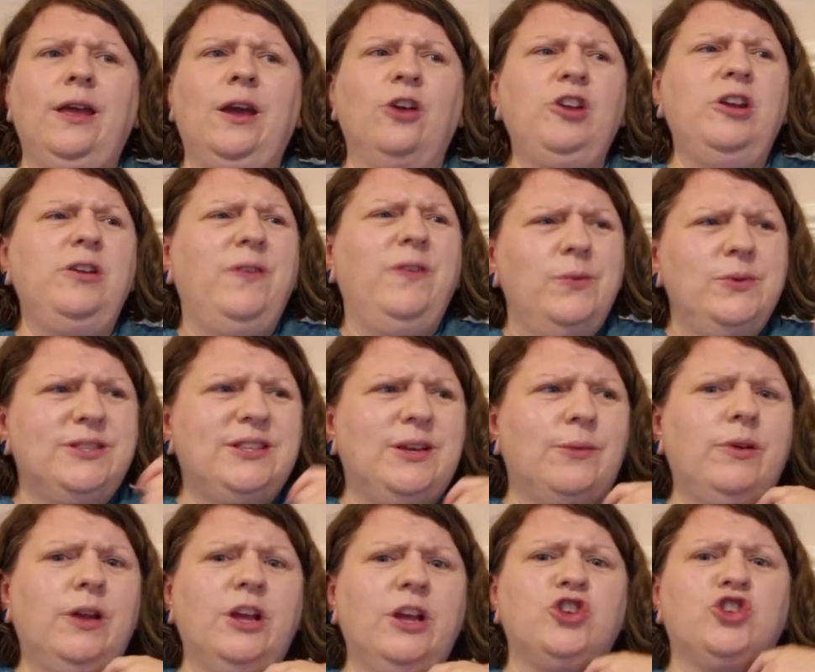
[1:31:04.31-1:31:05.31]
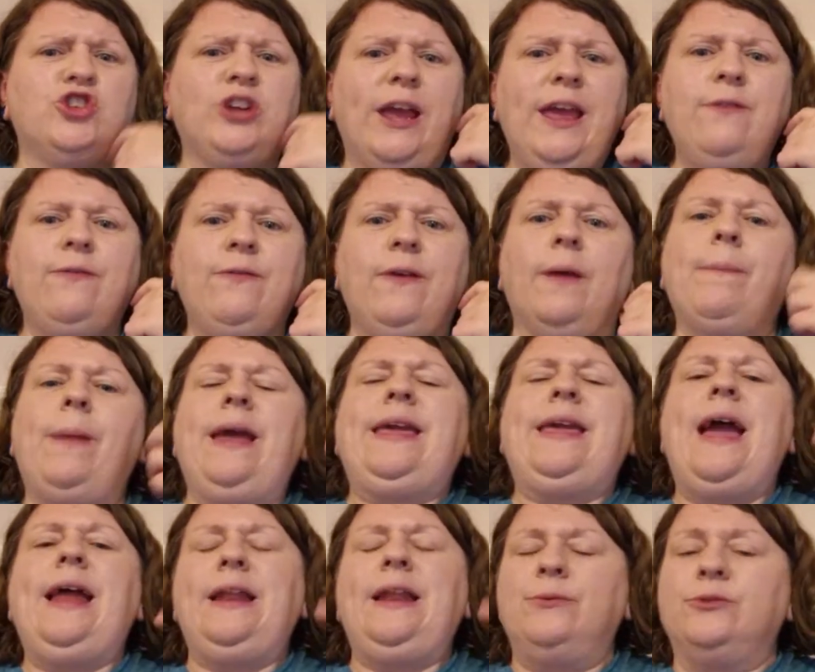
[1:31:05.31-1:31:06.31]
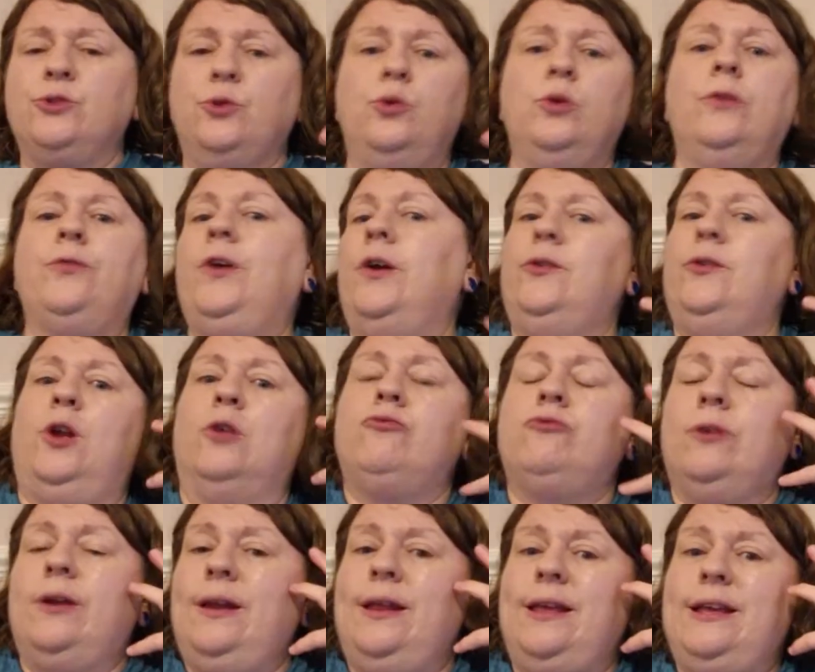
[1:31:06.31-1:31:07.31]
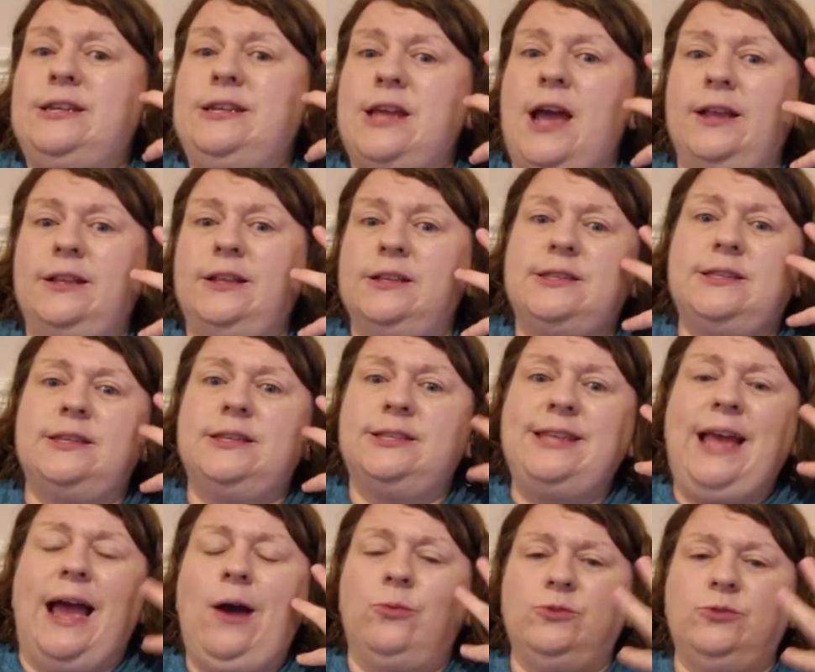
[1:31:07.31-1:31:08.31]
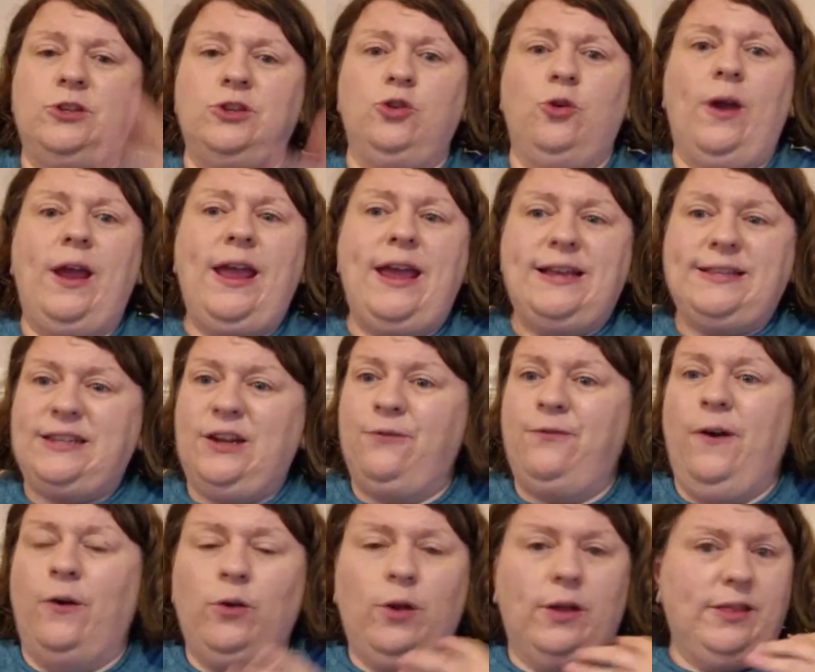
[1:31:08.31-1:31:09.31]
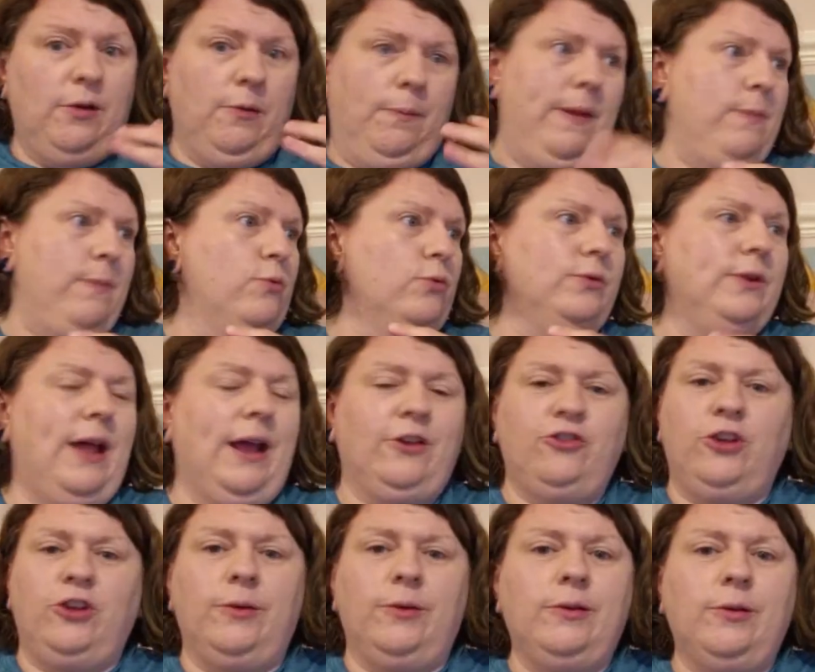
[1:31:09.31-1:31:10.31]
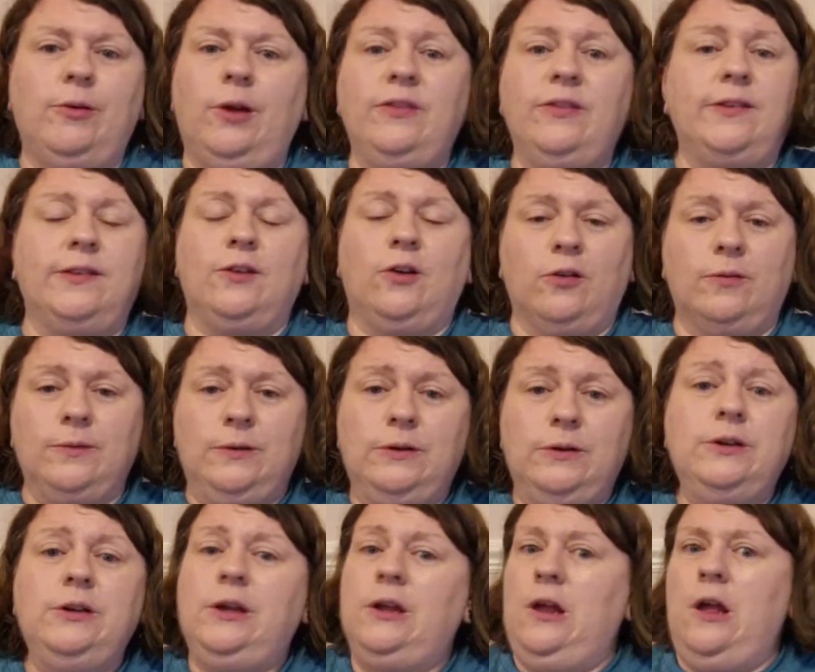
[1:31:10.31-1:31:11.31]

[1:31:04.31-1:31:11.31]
I don't know if it was someone like shaving, but again, it was all of those like really intense sounds in your ears, and it felt like there were people next to you and you were like, this is horrible.